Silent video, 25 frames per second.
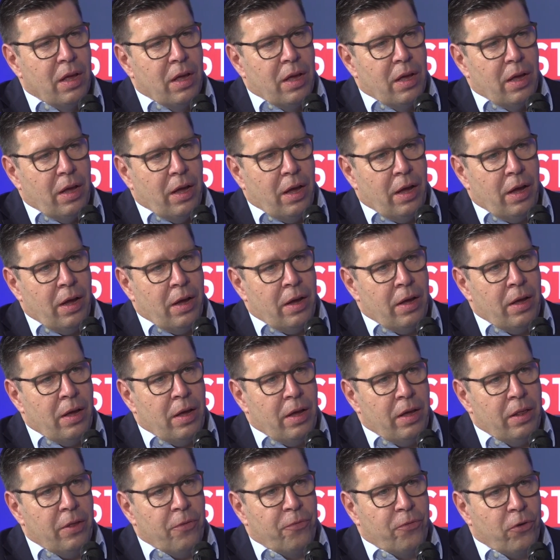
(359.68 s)

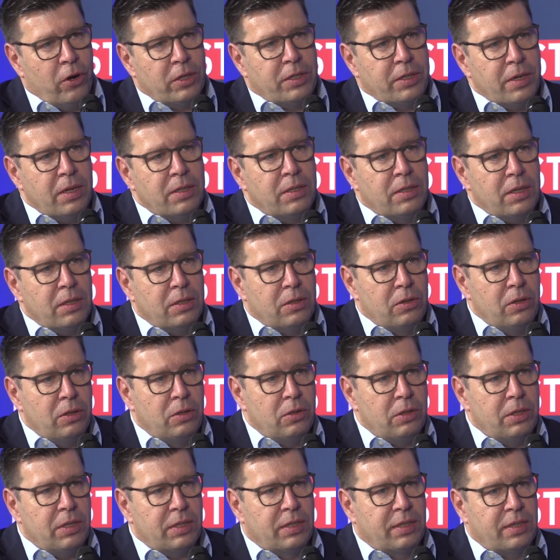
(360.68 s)
In the first instance, you need
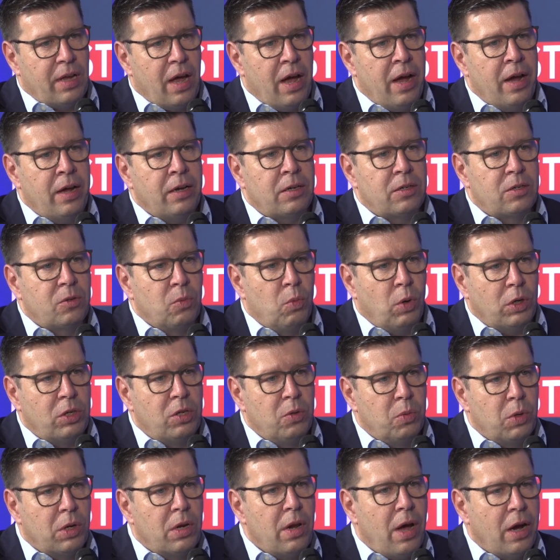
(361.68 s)
to decide what
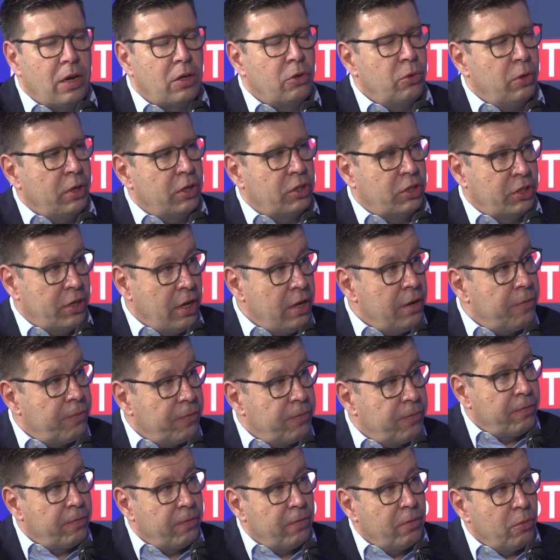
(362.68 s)
you would like to achieve
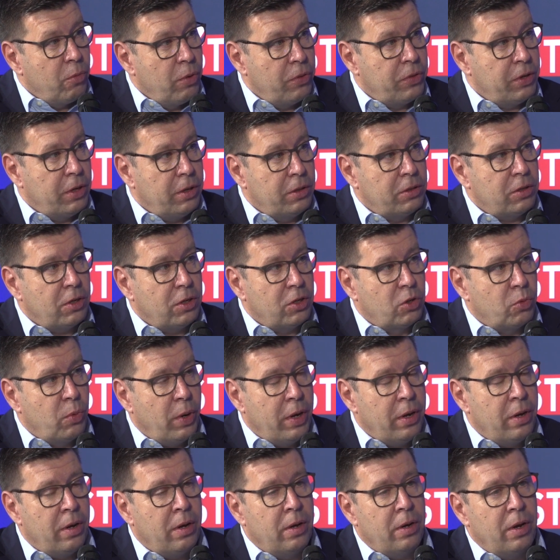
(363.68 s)
with a digital
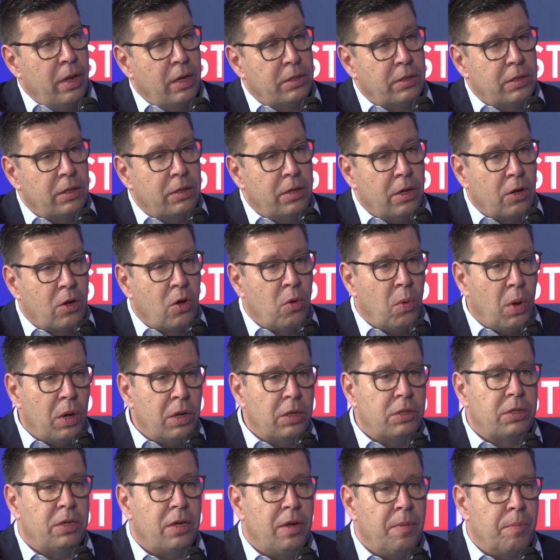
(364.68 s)
twin. Is it a
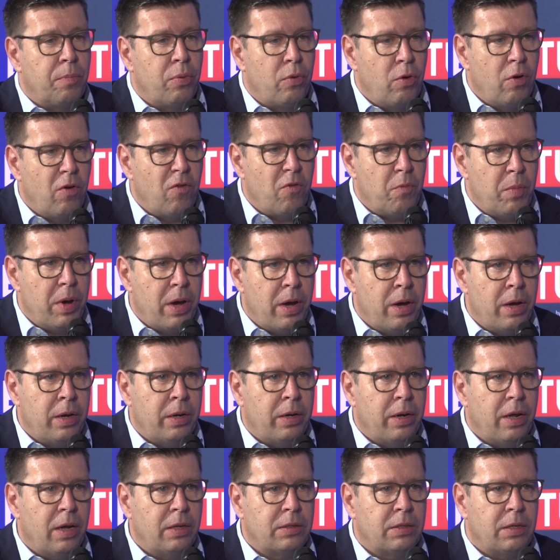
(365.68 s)
quality
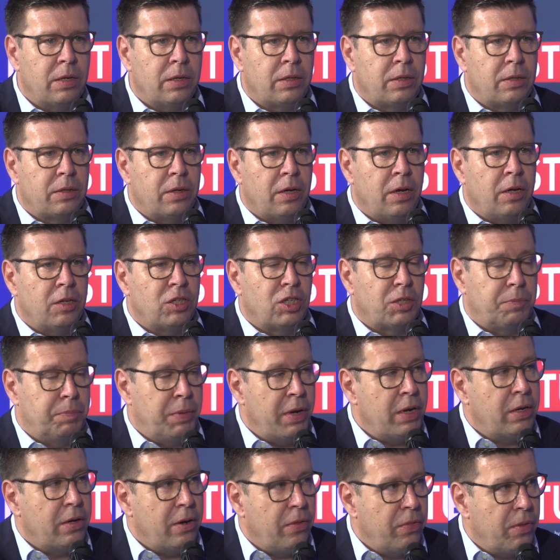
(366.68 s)
improvement? Is it
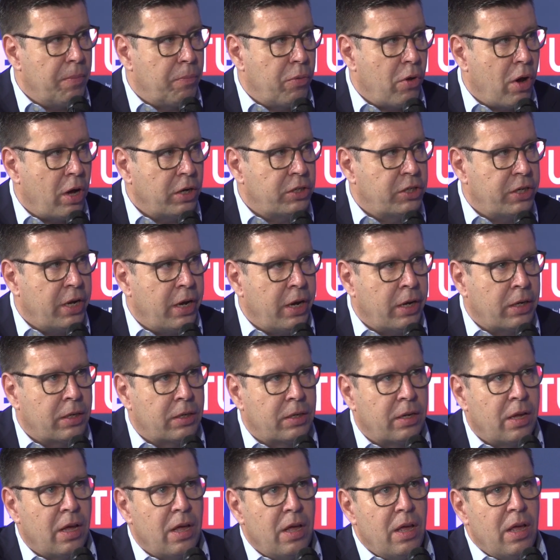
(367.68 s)
speed in the
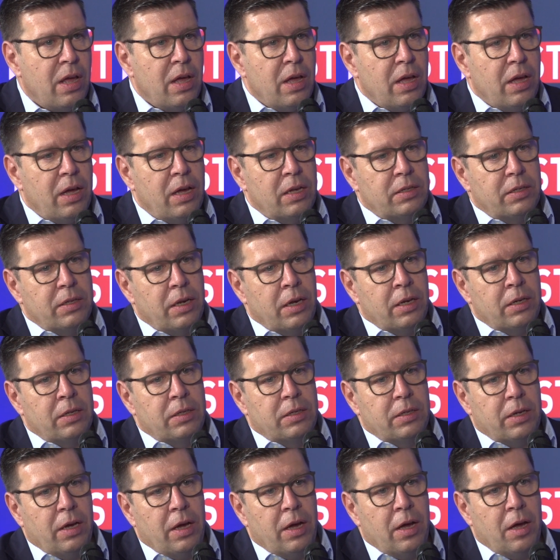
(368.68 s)
project? Is
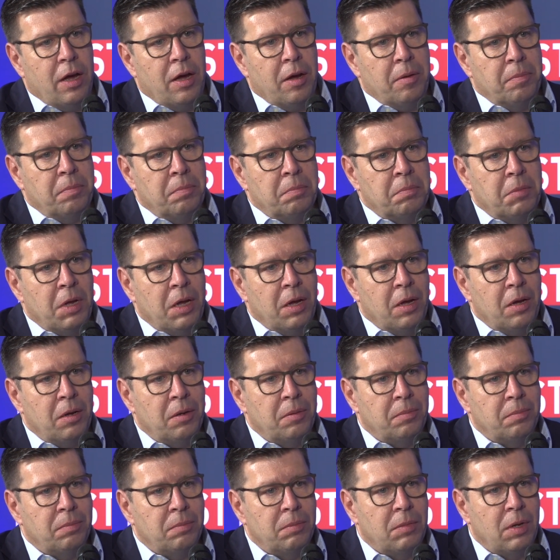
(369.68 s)
it
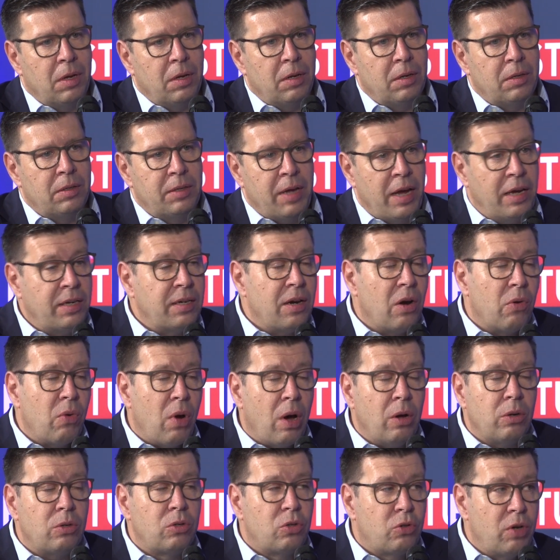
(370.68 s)
data
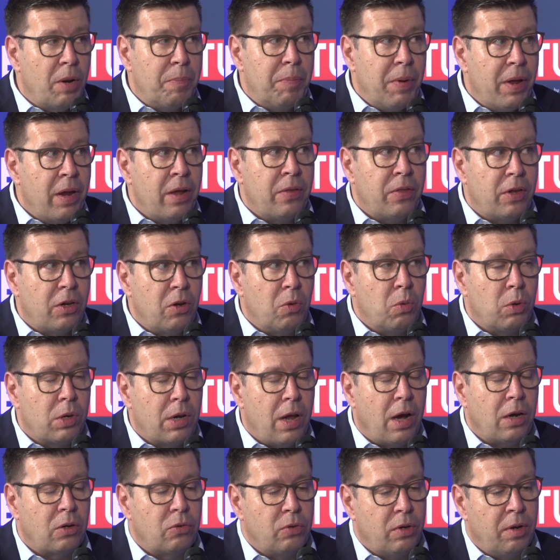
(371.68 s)
round tripping that you would
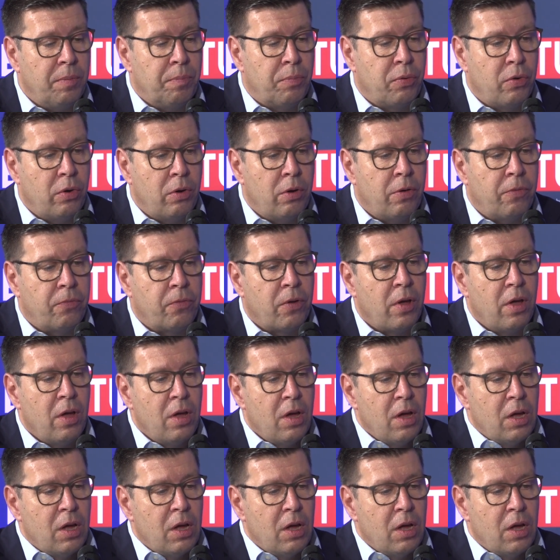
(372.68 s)
like to improve?